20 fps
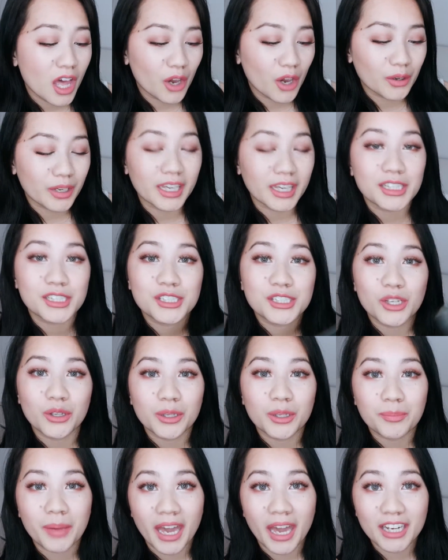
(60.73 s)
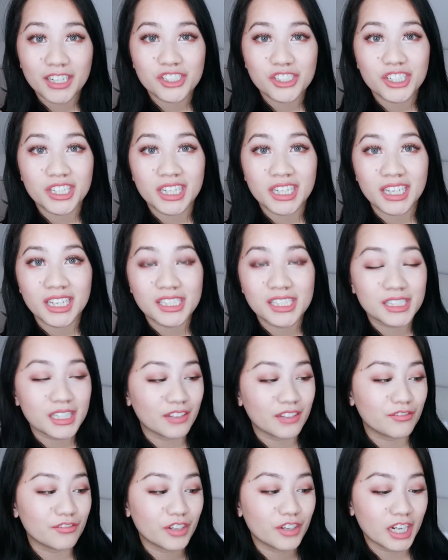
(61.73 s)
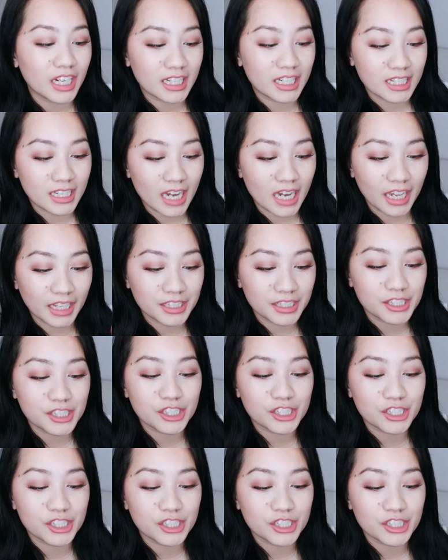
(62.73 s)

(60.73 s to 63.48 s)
Okay, so the packaging is a very nice,